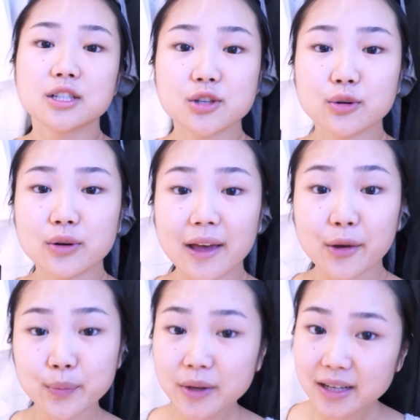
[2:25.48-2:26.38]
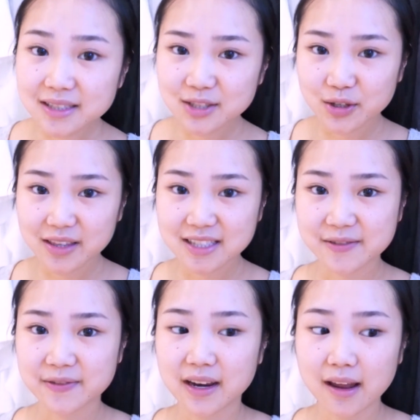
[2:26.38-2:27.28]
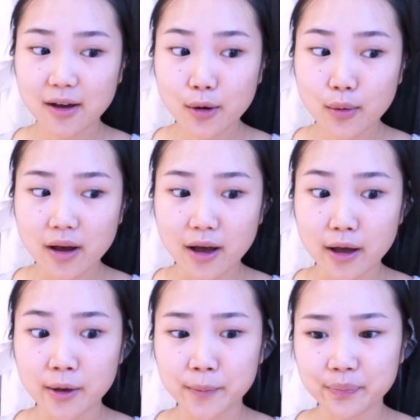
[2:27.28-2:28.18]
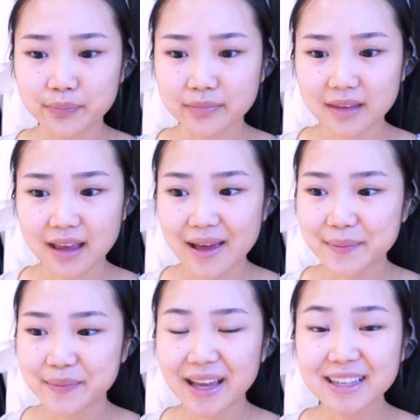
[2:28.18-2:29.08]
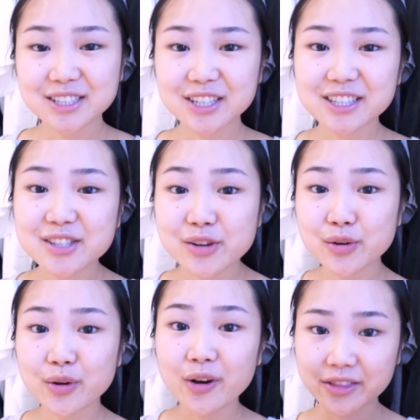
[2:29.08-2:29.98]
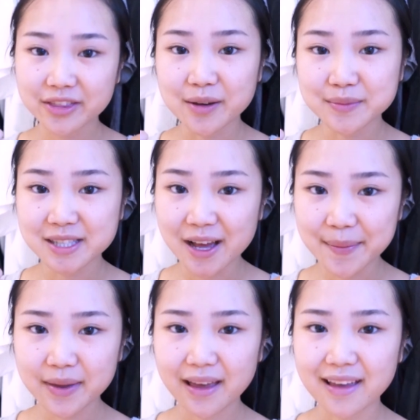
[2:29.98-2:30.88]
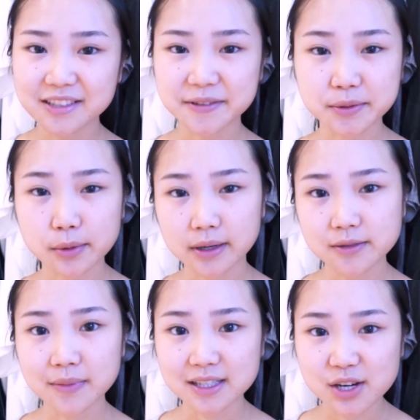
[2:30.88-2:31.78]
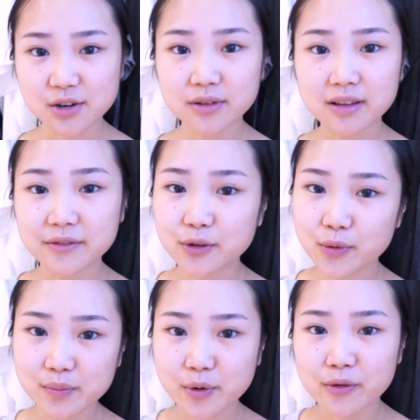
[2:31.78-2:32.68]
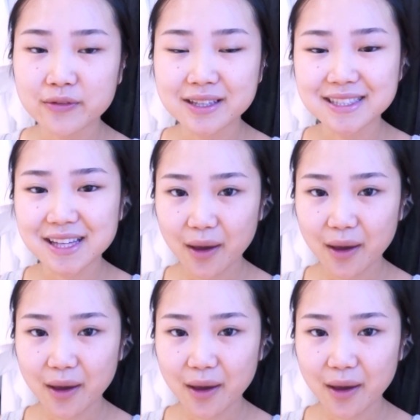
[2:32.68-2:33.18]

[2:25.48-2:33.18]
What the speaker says: So I hope you guys enjoyed this video. Make sure to thumbs up and subscribe to my channel if you want more of these